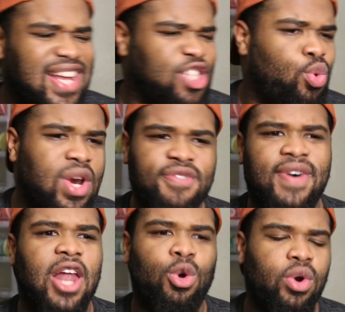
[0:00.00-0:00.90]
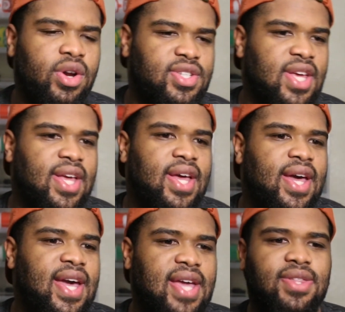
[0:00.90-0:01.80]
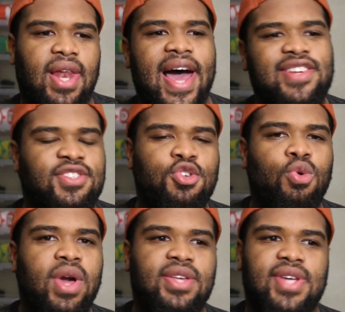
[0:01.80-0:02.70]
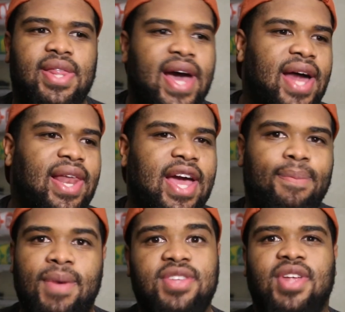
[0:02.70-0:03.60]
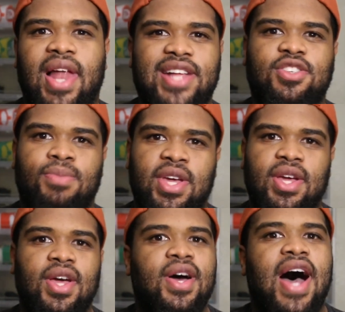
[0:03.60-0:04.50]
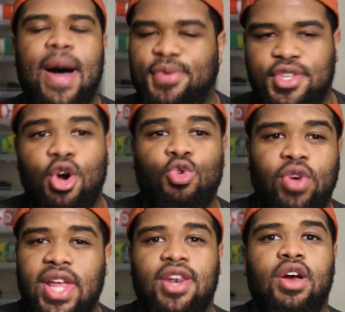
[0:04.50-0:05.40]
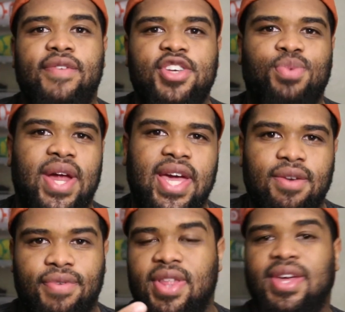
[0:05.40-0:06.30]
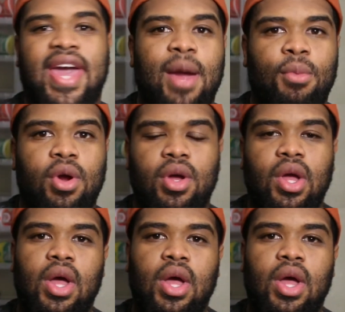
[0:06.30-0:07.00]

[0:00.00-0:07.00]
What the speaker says: like 20 followers in the last 2 weeks, and that like means a lot to me. I'm still really nervous when I get in front of the camera.